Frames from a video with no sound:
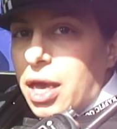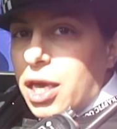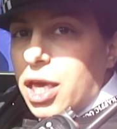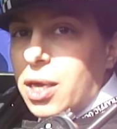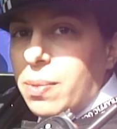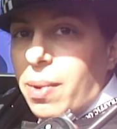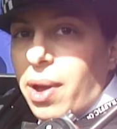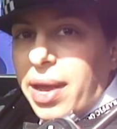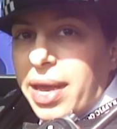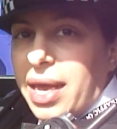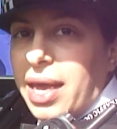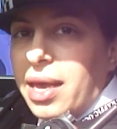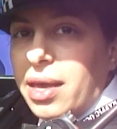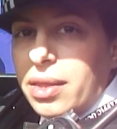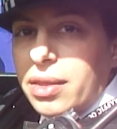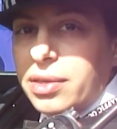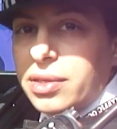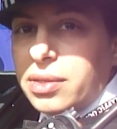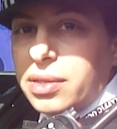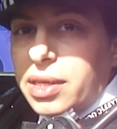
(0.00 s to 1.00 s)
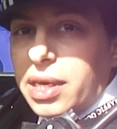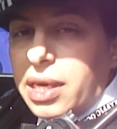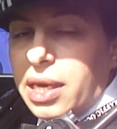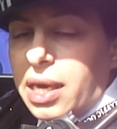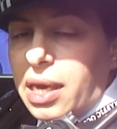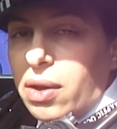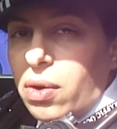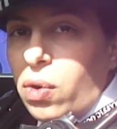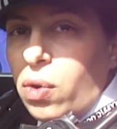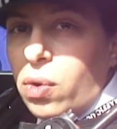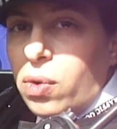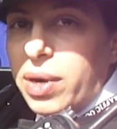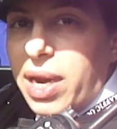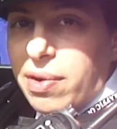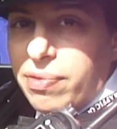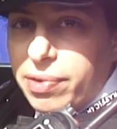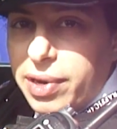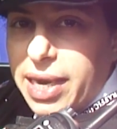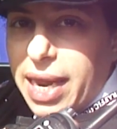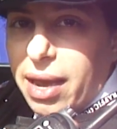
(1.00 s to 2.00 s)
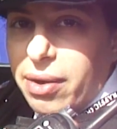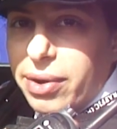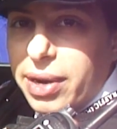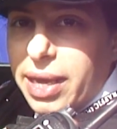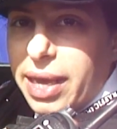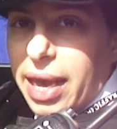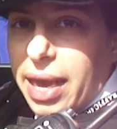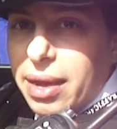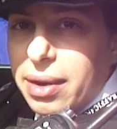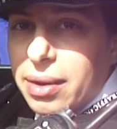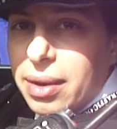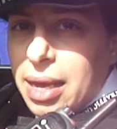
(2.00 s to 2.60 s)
You might hear the horn every now and again.